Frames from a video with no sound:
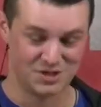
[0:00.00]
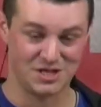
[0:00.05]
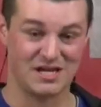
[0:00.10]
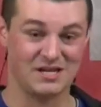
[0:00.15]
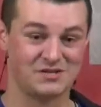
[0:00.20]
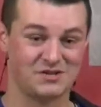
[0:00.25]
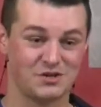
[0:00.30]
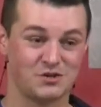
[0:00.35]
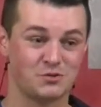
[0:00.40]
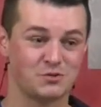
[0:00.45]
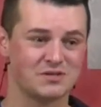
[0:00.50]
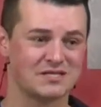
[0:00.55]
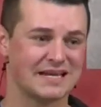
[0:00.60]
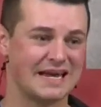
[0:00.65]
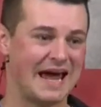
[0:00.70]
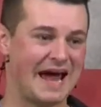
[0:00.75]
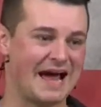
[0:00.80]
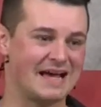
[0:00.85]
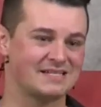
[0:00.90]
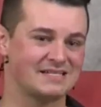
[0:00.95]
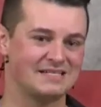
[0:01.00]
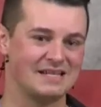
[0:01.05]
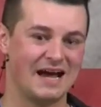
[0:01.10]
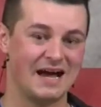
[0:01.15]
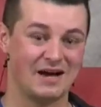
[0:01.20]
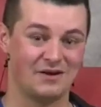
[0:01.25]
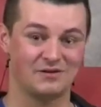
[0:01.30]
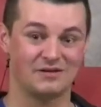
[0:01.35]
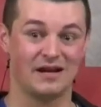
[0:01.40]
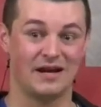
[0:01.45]
Jesus was cast
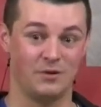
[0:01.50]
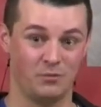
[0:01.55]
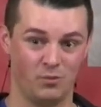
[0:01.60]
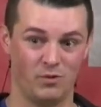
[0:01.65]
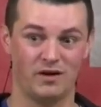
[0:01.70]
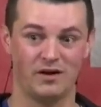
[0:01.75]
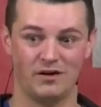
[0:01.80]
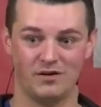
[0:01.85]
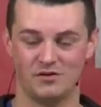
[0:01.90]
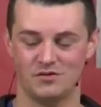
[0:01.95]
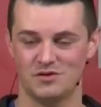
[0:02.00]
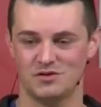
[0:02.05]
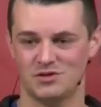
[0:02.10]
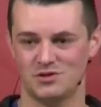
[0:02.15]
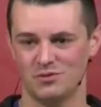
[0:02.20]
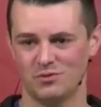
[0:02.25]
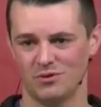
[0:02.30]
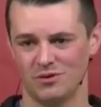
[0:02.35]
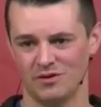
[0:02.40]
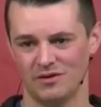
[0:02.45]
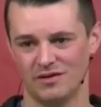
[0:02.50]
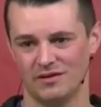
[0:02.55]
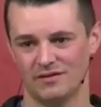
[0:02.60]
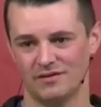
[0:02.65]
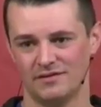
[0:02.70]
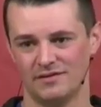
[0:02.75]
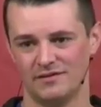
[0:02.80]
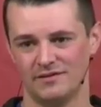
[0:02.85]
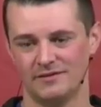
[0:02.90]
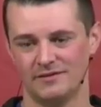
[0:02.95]
out and went under the sword.